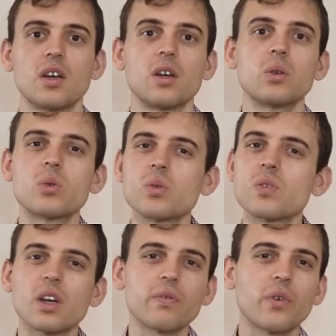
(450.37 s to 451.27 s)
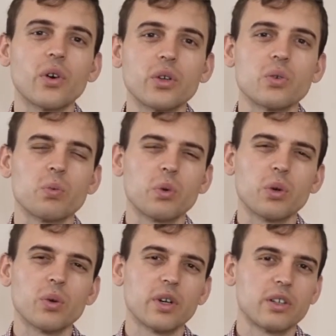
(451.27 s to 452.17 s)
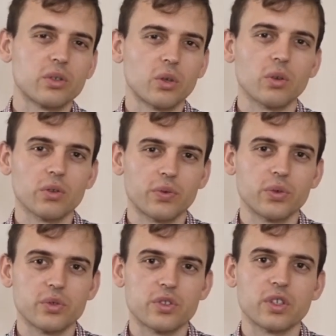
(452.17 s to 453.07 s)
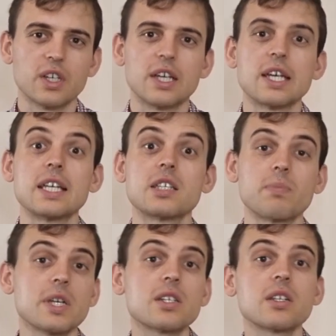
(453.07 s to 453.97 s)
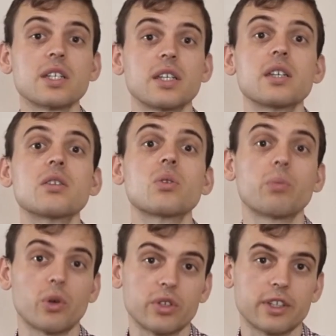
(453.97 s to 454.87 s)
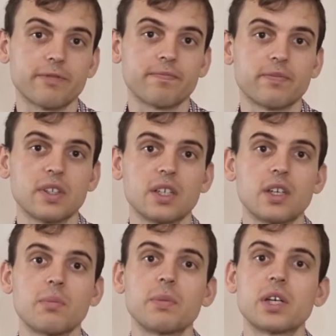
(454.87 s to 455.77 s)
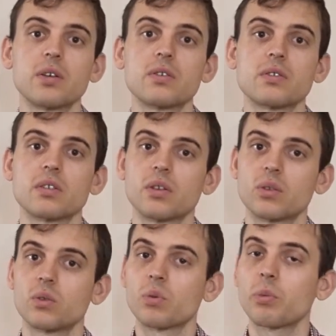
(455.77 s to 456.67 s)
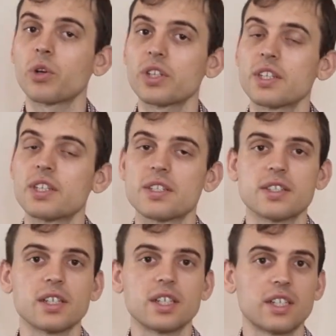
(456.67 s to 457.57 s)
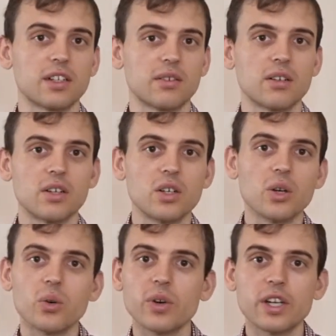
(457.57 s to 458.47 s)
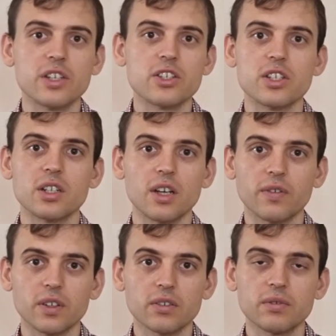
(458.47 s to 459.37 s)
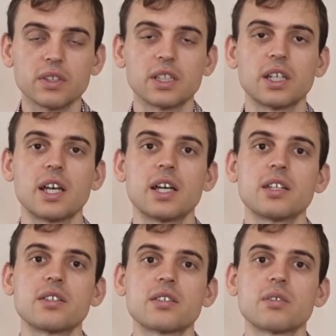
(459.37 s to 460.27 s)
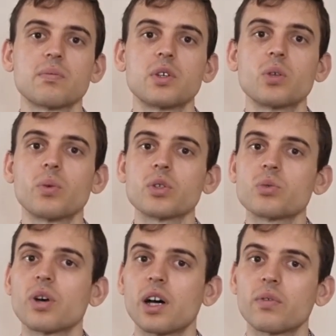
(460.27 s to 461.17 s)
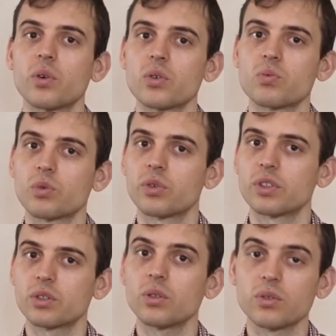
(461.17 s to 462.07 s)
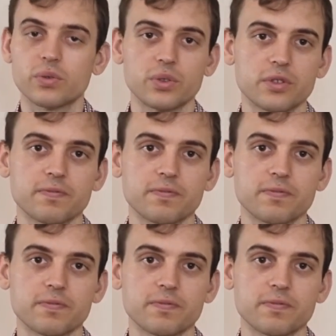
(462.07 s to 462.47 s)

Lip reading: You should avoid raw and cold food, especially in the morning, because your body is still in a low energy level and you want to avoid raw and cold food.